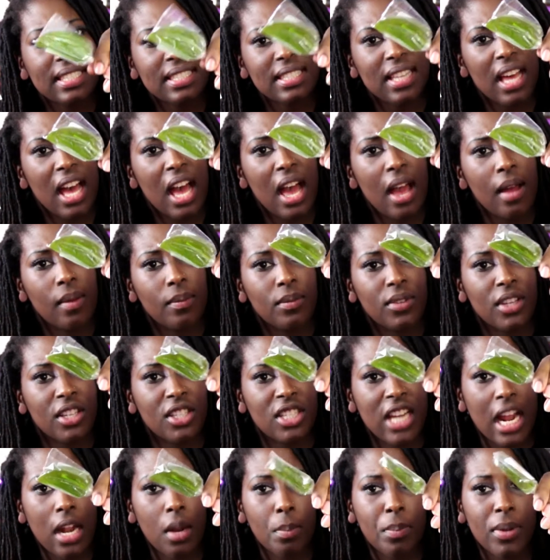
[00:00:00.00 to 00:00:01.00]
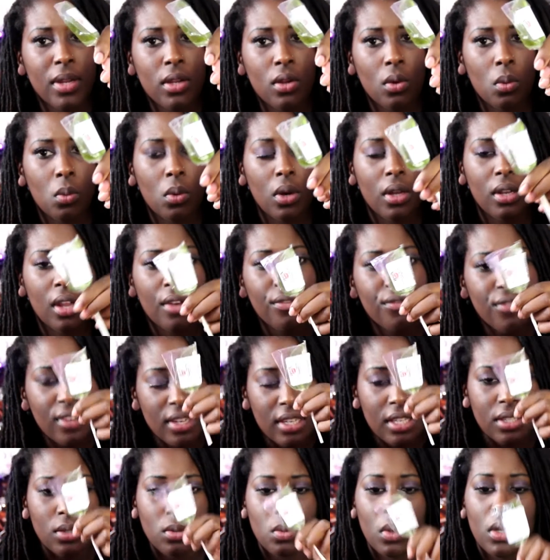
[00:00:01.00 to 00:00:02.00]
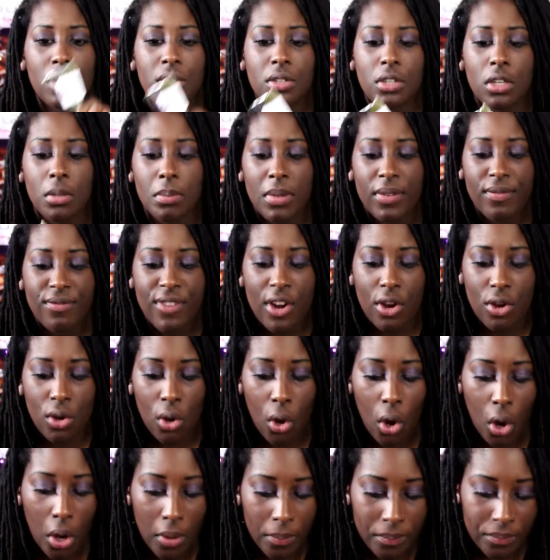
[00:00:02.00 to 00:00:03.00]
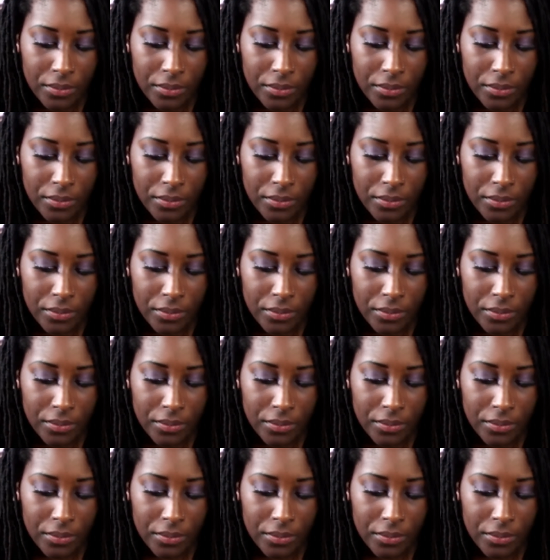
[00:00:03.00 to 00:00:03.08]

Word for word: um, the jalapeno one. I think this one's gonna be very hot.